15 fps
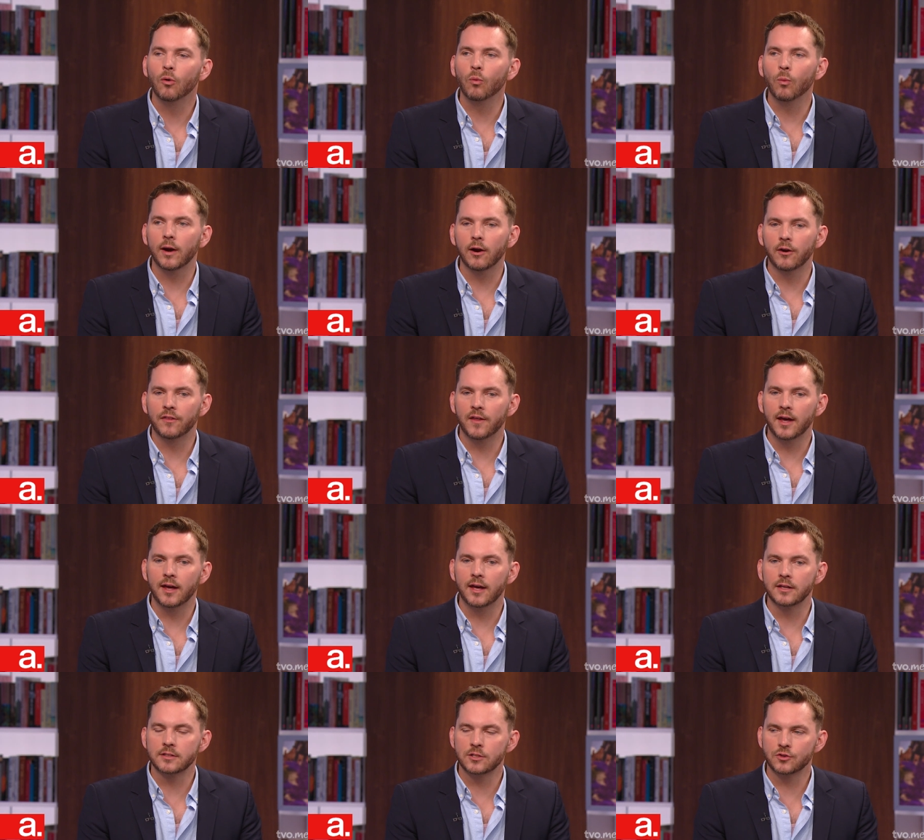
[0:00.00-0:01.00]
where
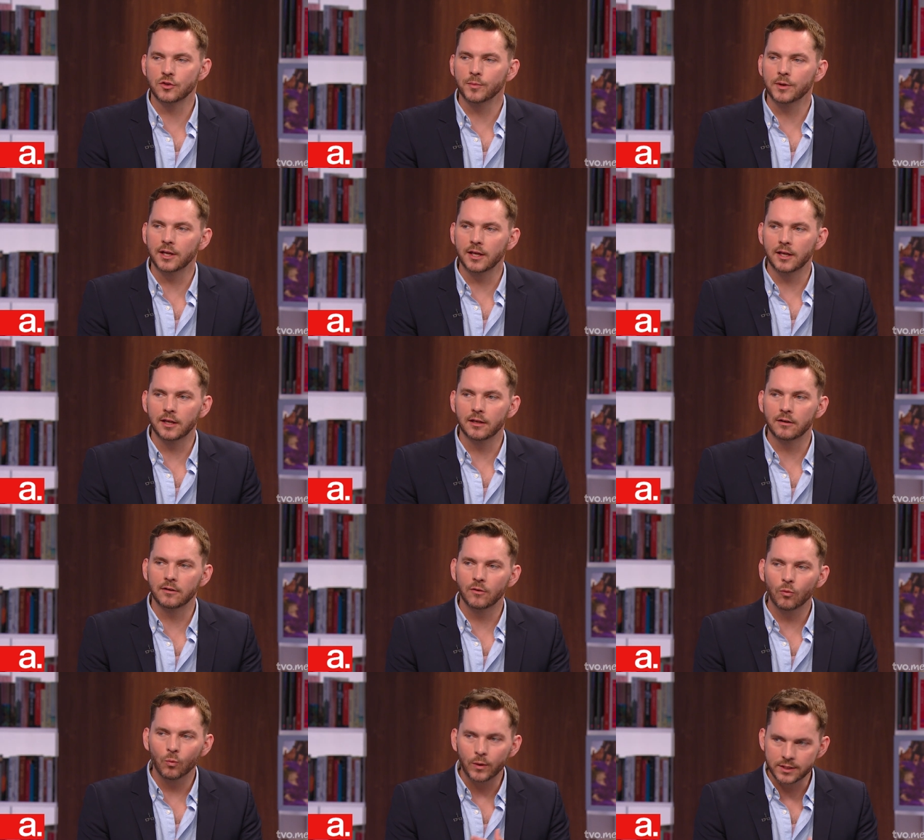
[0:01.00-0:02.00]
they distributed
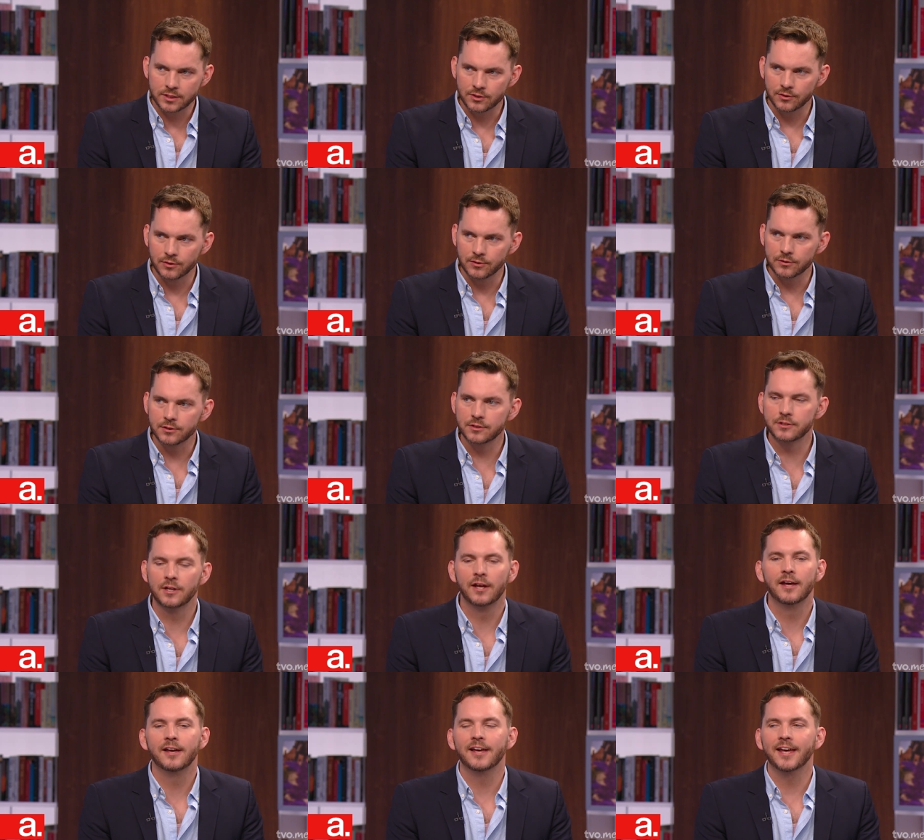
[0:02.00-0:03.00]
whistles
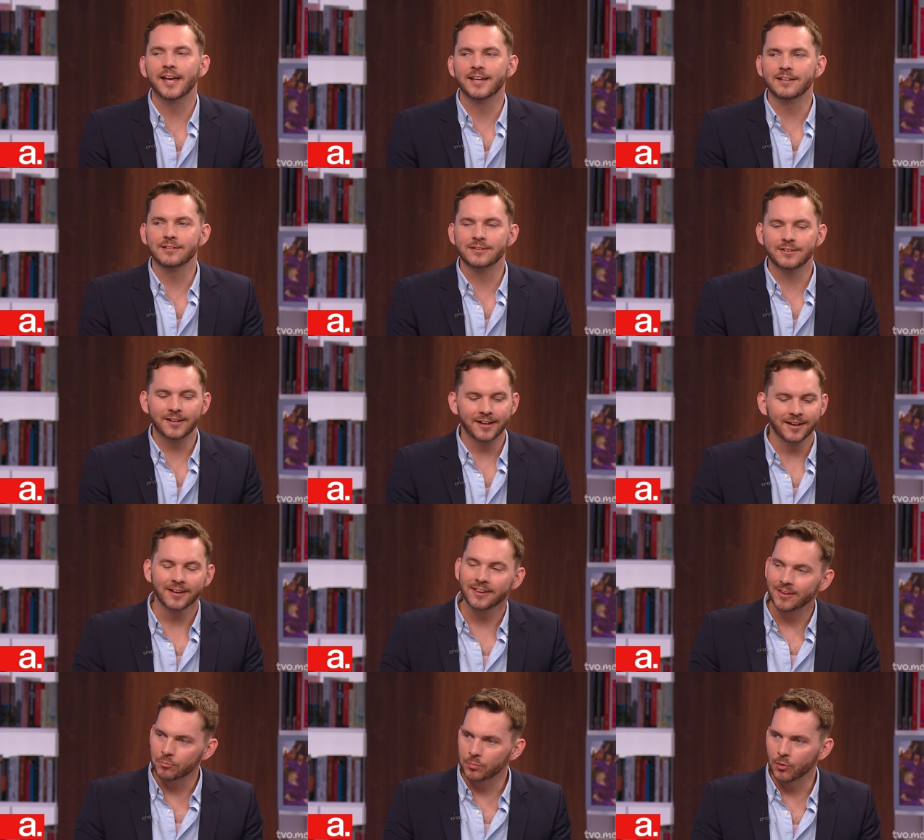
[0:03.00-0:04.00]
and uh,
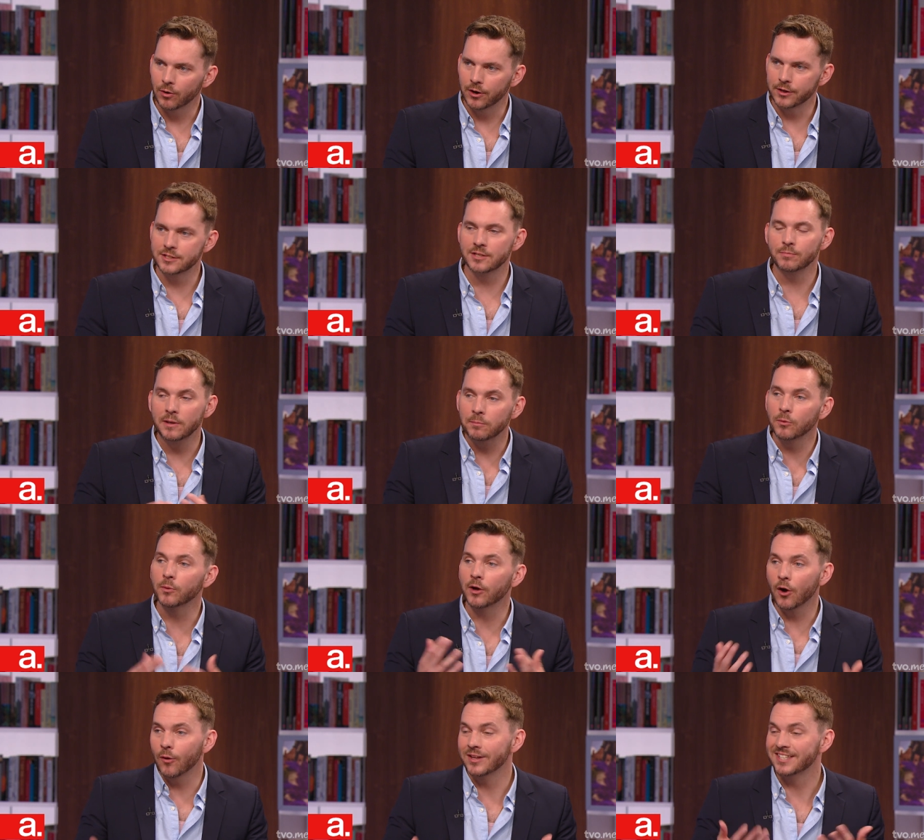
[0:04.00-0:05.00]
clipboards, and people
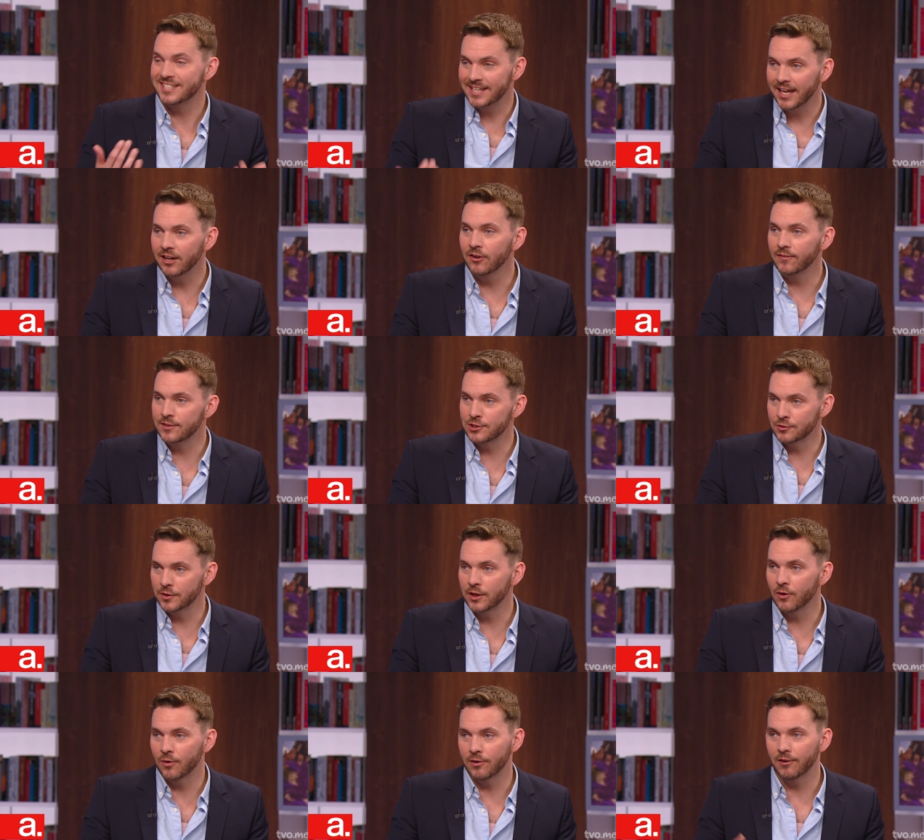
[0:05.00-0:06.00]
would go and stand on the
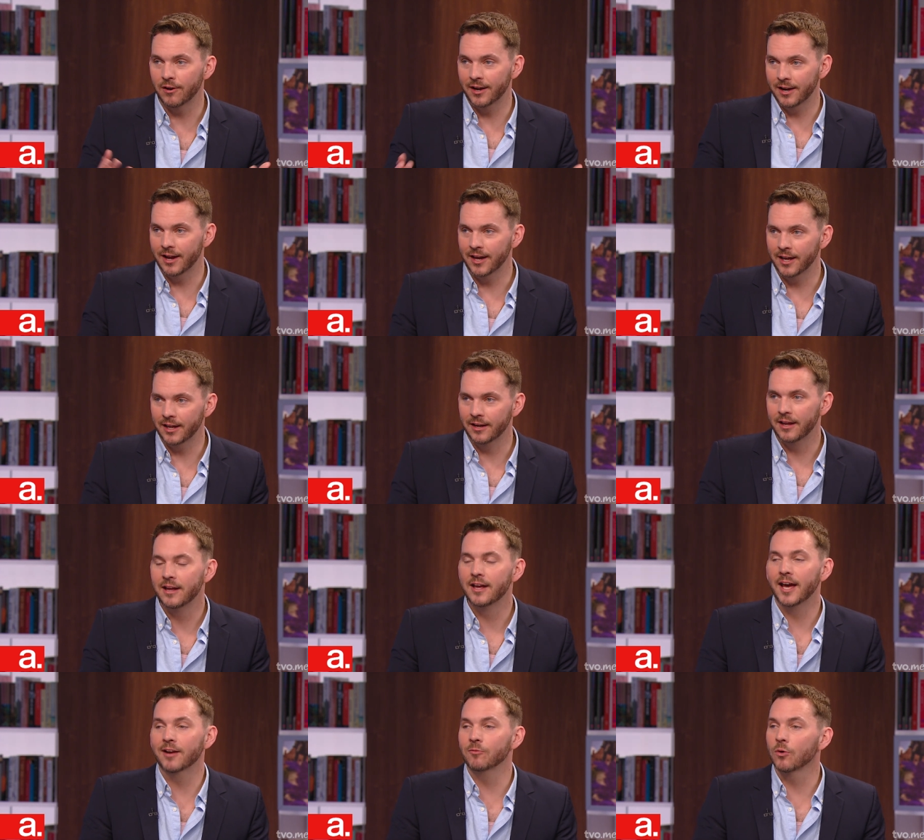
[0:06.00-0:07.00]
street corner at night
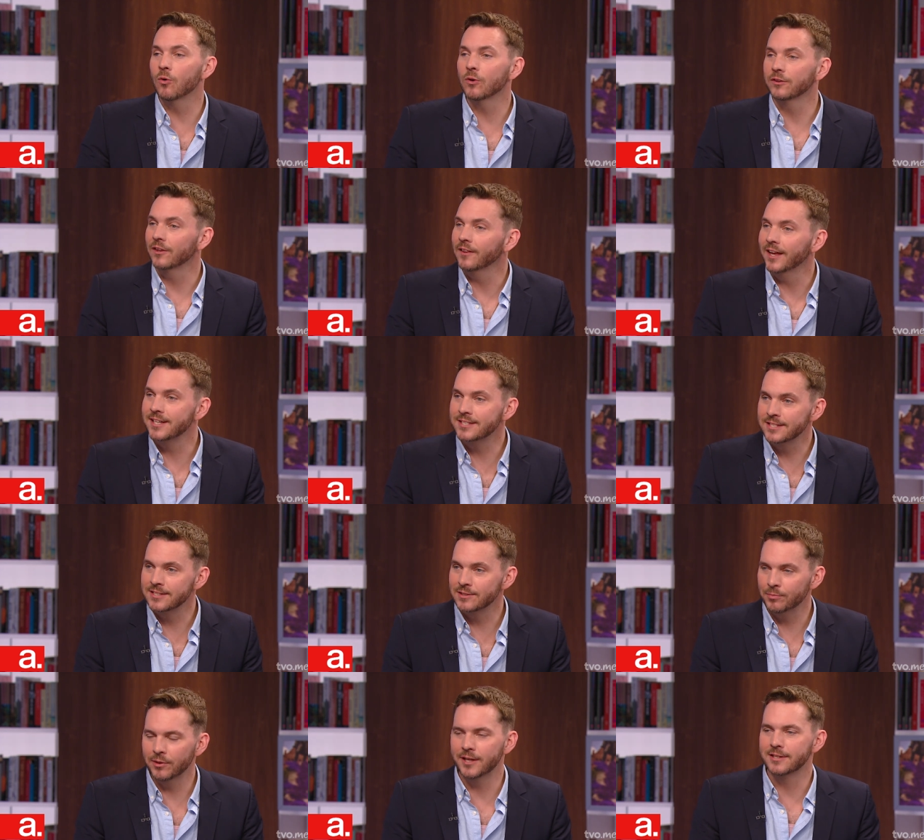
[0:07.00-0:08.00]
and record the
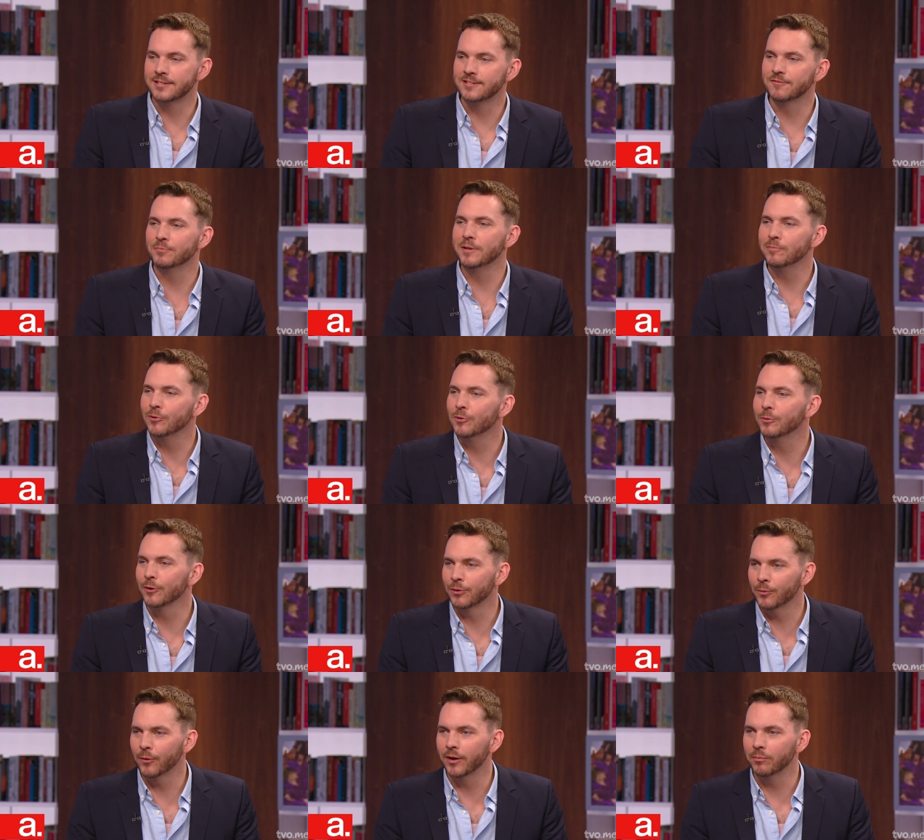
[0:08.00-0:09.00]
license plates of people who were
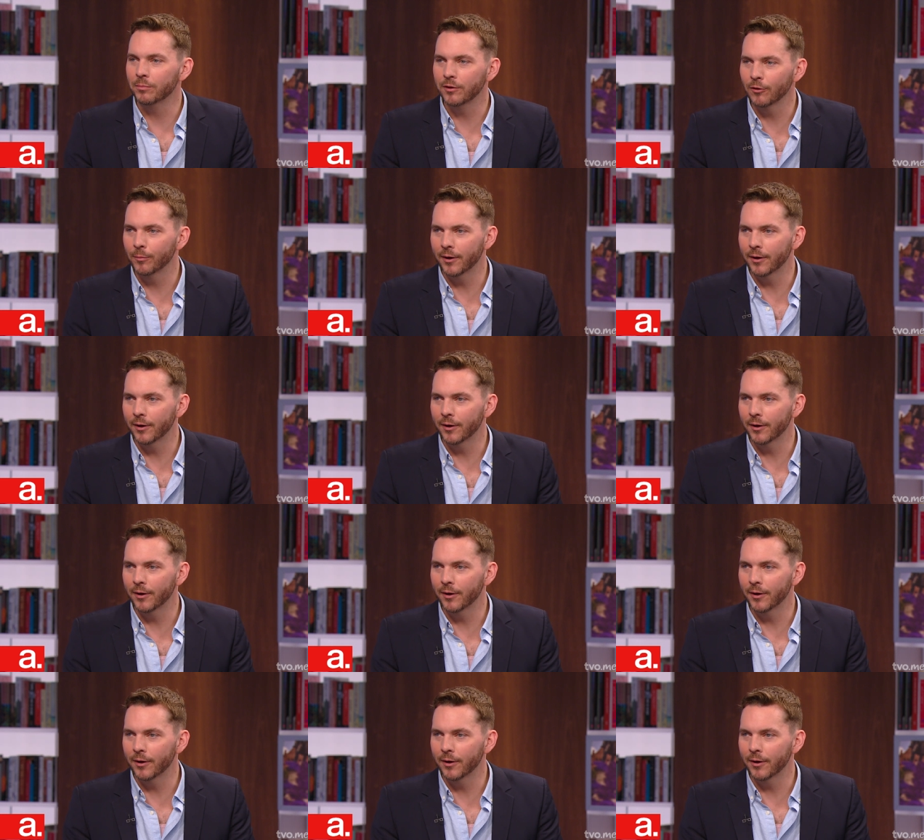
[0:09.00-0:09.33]
throwing beer